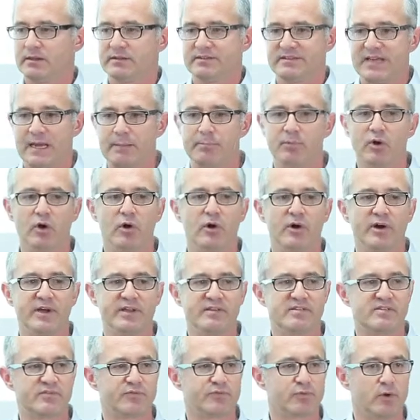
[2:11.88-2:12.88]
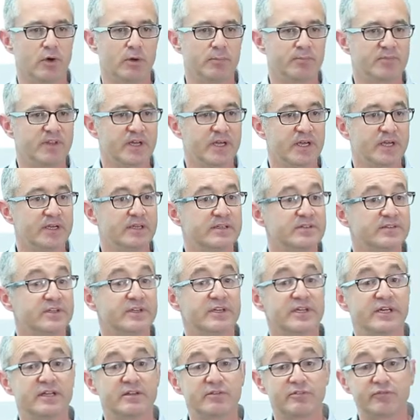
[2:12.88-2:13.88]
tabloids, from the
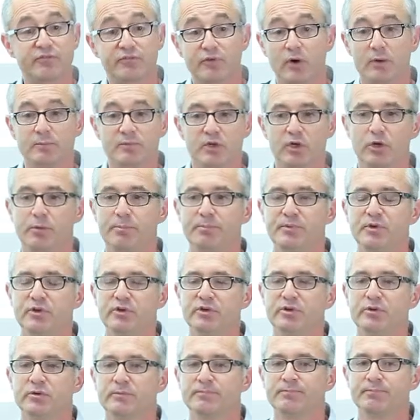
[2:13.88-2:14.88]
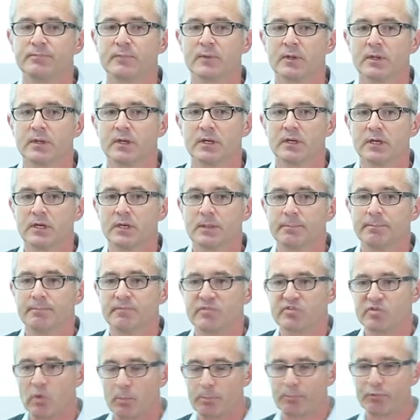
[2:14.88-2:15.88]
internet, from the computer.
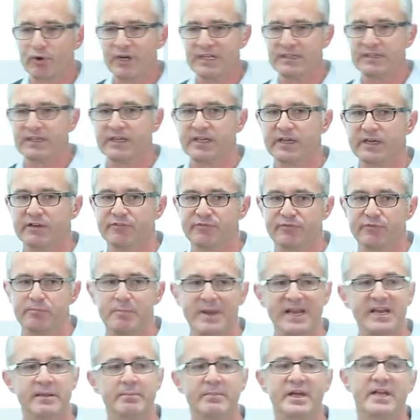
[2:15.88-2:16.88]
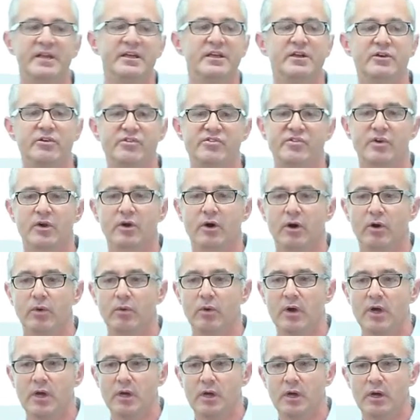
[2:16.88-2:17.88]
So printing, if many, many years
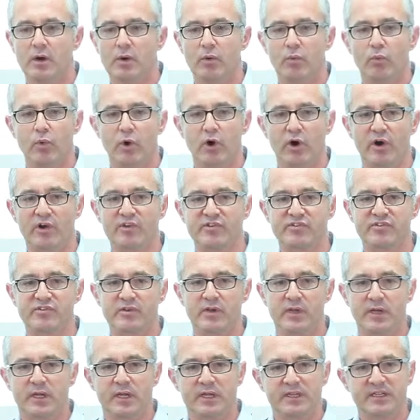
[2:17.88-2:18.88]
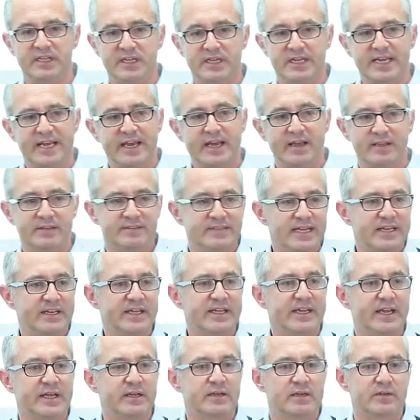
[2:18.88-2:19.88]
ago was
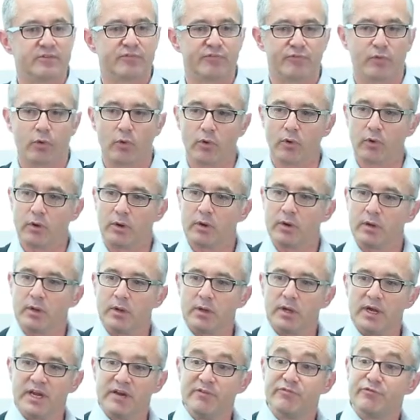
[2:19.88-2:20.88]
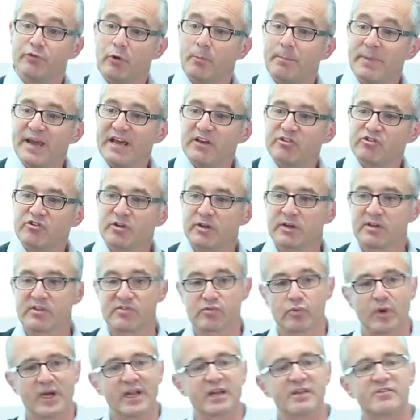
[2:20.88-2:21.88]
dedicated for information
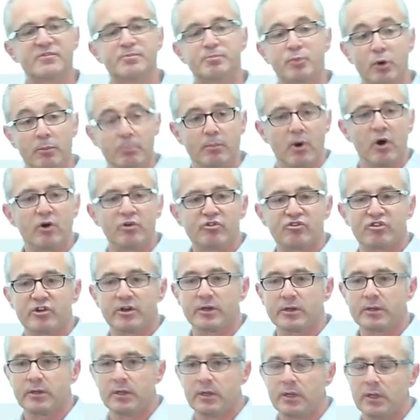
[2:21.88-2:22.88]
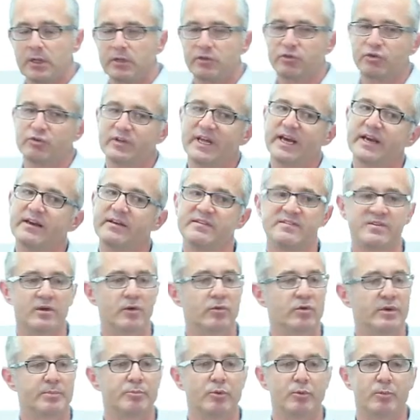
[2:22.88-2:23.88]
as well as promotion, today it's
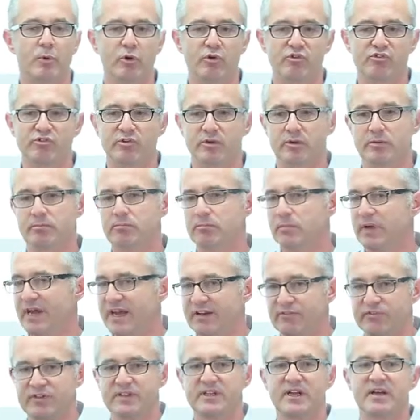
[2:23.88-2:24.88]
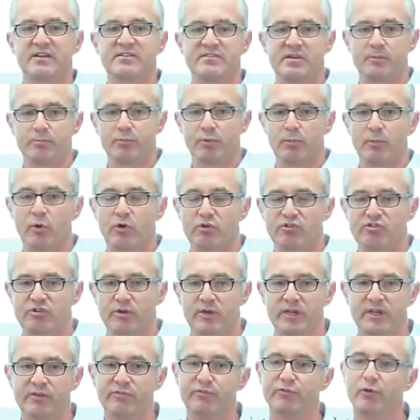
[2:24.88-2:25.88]
only promotion, advertising
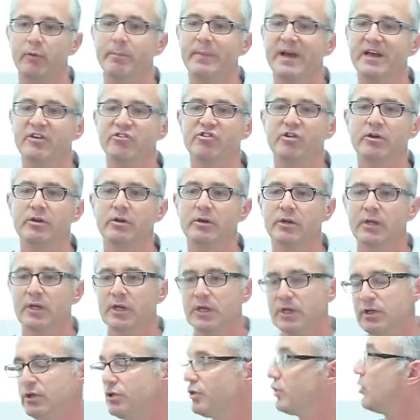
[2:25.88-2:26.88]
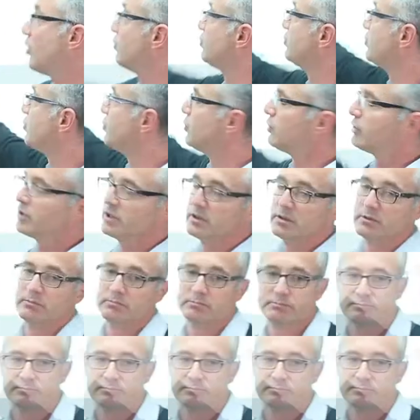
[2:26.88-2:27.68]
promotion. Information, you go to Google.